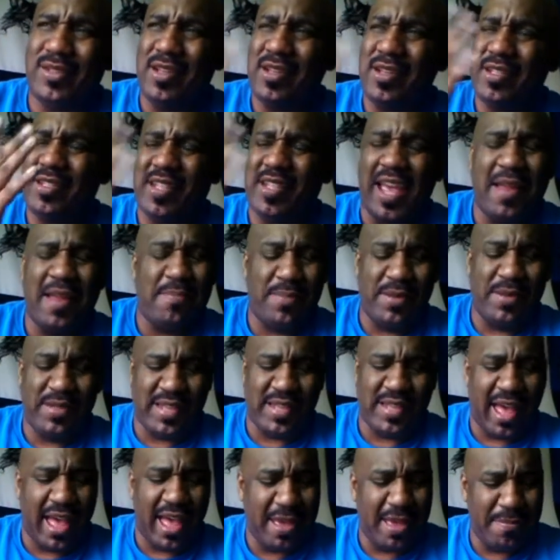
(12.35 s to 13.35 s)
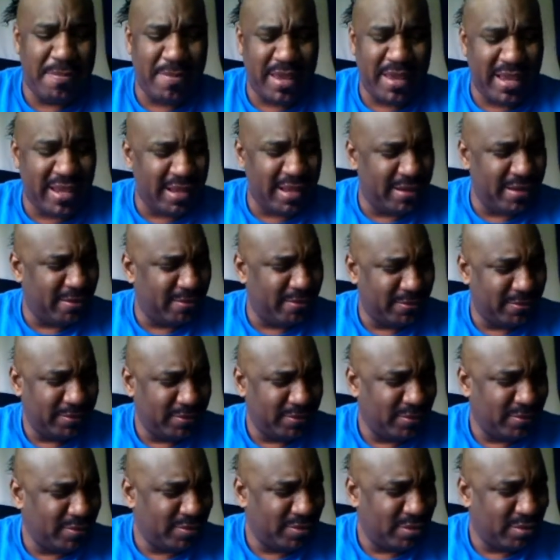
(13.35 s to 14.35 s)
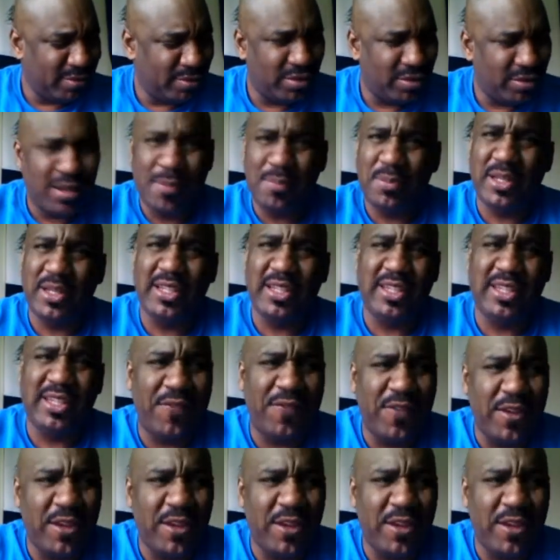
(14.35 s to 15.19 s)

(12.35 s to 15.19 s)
a stand beside me, completely